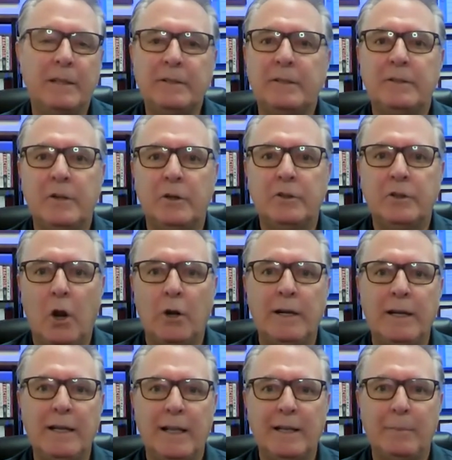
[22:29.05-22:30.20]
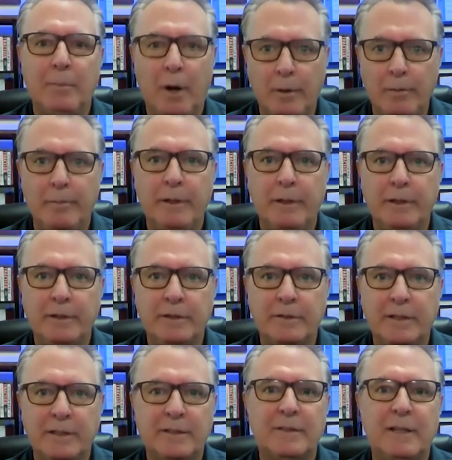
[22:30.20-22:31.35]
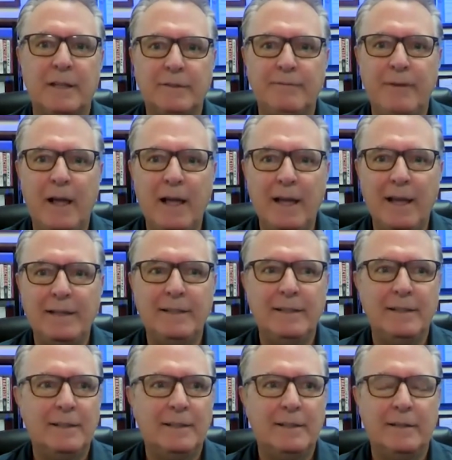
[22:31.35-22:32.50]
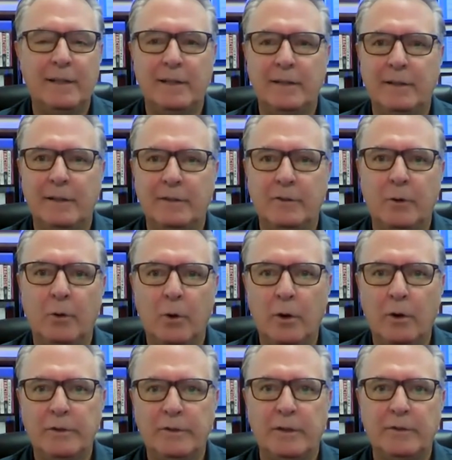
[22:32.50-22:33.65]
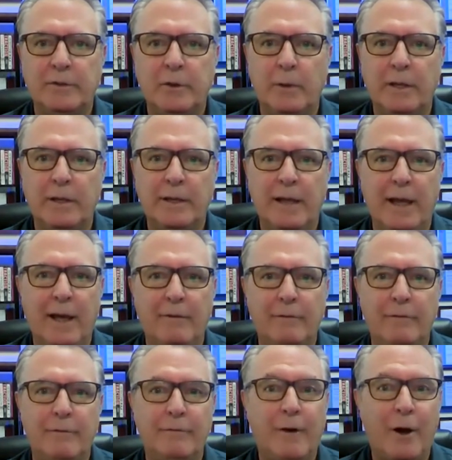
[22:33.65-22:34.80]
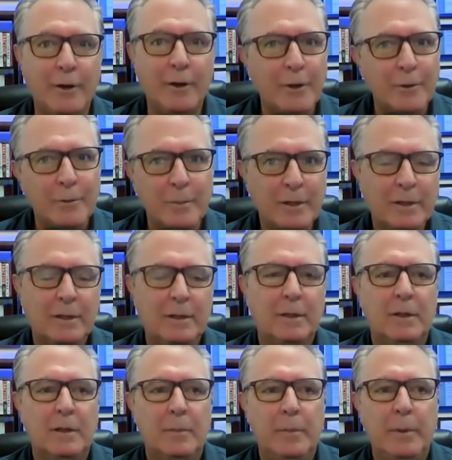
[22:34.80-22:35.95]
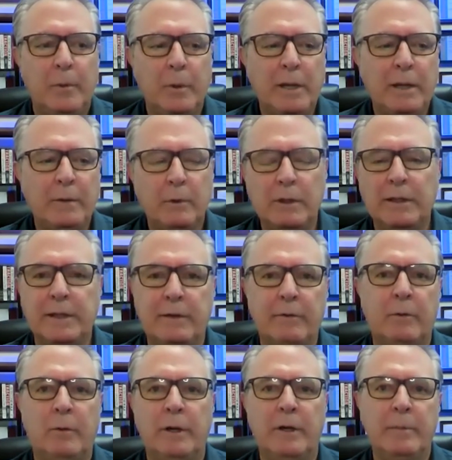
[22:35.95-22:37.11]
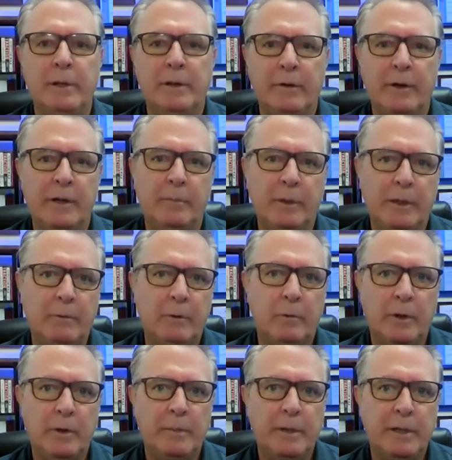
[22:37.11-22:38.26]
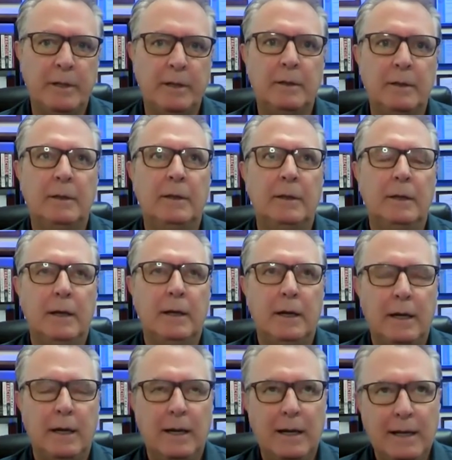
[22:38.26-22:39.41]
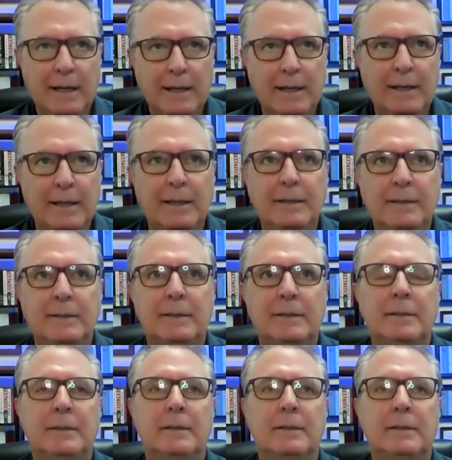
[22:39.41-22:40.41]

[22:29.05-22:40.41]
start targeting like apartment buildings. Let's find the doors so we could have volume. But we really never wanted to be a volume play. We wanted to be a high-end